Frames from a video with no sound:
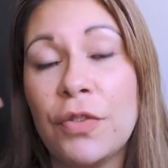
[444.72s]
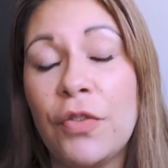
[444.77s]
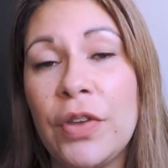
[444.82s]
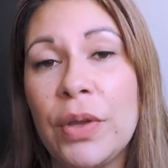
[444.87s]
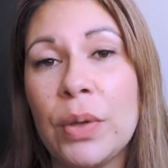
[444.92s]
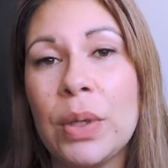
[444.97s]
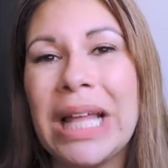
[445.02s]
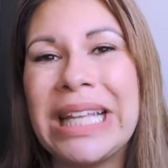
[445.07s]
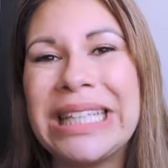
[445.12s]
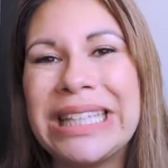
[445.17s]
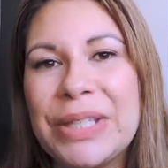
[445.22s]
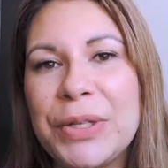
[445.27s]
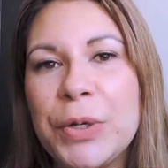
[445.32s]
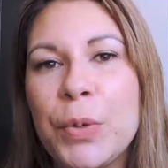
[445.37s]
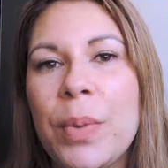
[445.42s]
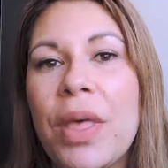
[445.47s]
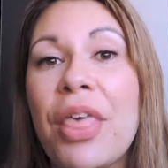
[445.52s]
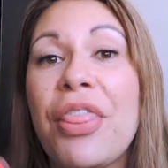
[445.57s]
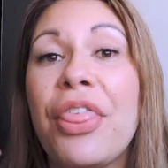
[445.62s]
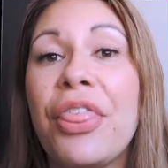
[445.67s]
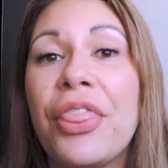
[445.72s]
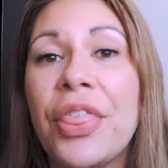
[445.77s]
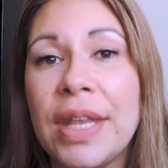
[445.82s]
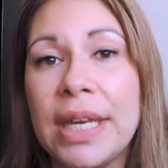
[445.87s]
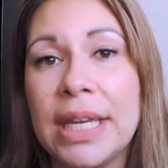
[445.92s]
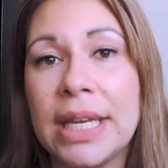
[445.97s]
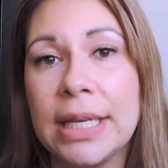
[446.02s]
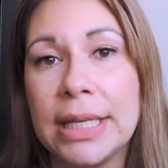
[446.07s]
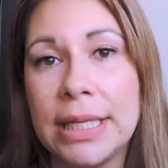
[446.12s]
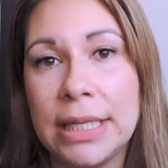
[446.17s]
feel a little bit
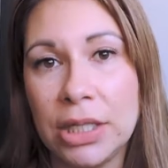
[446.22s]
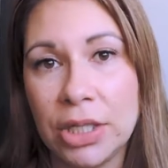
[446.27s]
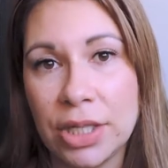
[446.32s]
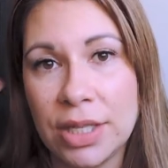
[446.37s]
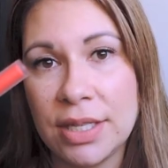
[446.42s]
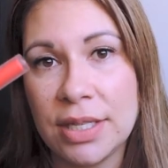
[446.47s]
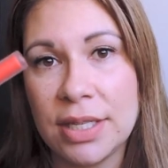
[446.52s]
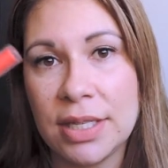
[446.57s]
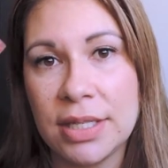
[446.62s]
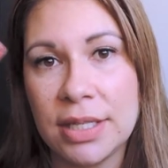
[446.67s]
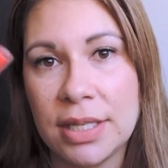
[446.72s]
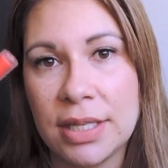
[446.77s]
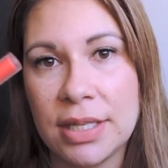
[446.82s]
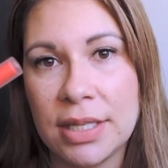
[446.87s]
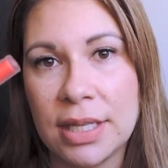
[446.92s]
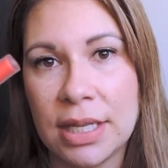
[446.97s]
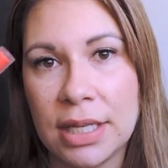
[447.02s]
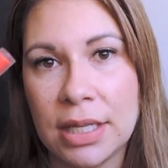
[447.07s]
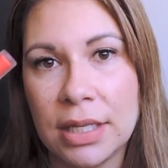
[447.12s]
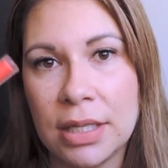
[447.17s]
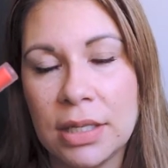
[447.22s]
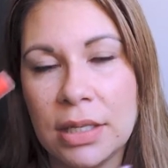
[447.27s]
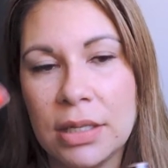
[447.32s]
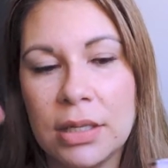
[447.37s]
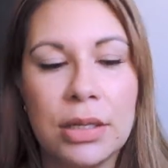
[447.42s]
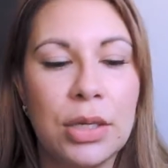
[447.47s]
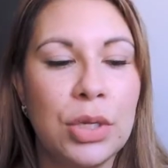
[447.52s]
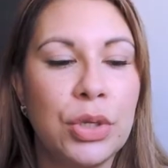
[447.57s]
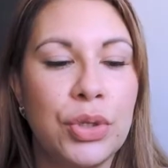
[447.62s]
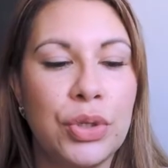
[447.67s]
thinner in consistency
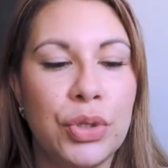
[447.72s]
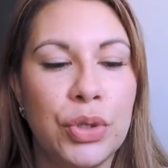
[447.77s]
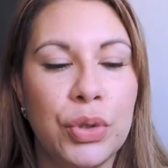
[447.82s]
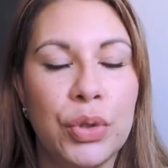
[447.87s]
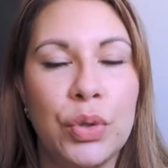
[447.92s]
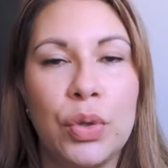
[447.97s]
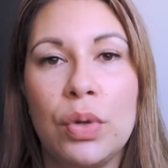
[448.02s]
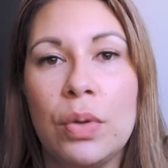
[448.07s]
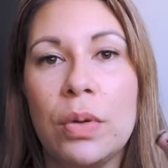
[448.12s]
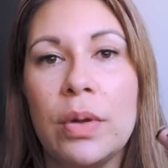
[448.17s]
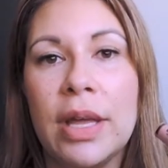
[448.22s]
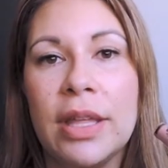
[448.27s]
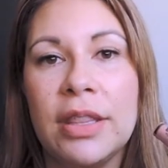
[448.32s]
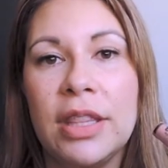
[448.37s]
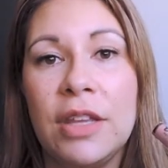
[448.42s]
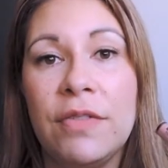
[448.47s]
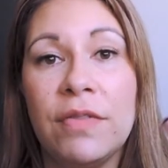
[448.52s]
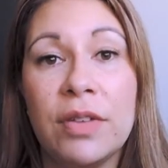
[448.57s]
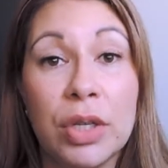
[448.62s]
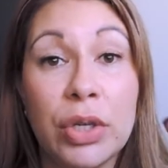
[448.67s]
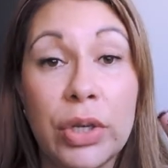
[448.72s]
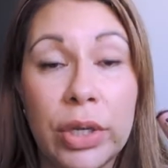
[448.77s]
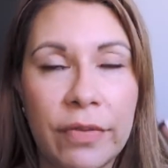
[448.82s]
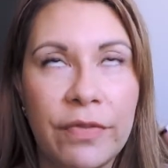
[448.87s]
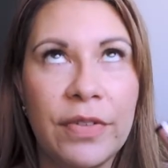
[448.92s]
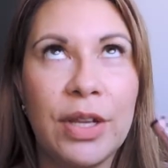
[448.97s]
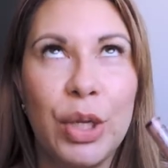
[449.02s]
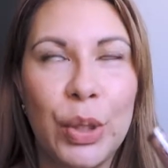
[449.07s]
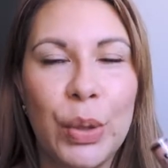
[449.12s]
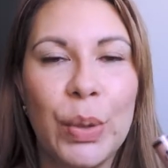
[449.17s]
to the
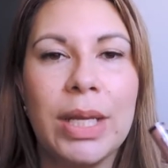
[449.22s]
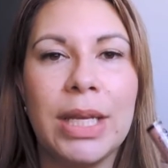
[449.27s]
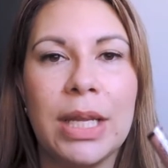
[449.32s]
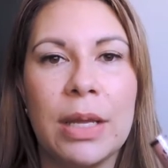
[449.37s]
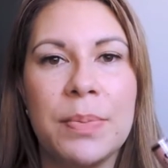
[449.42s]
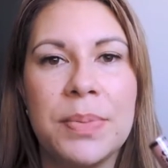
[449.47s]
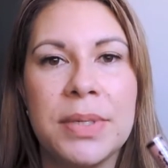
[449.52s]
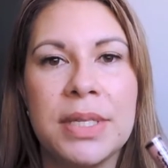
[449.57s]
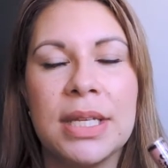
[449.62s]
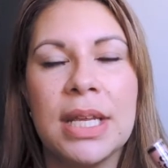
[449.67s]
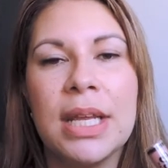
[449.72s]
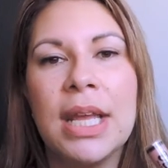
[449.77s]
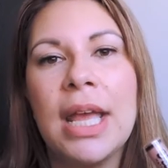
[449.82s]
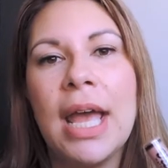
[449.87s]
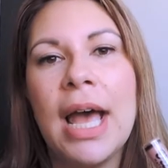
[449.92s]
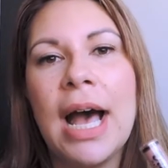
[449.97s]
Velourlips,